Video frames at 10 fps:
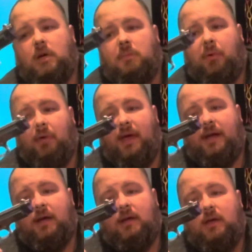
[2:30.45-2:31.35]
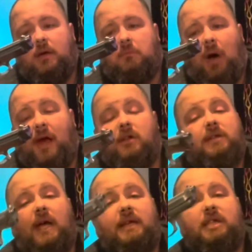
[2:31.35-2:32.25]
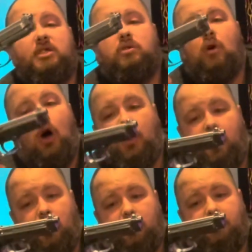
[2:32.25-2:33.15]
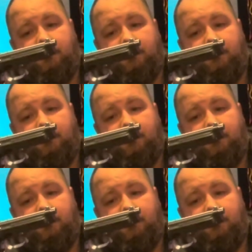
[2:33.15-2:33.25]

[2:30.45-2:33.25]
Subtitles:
Beretta Model 92 Auto.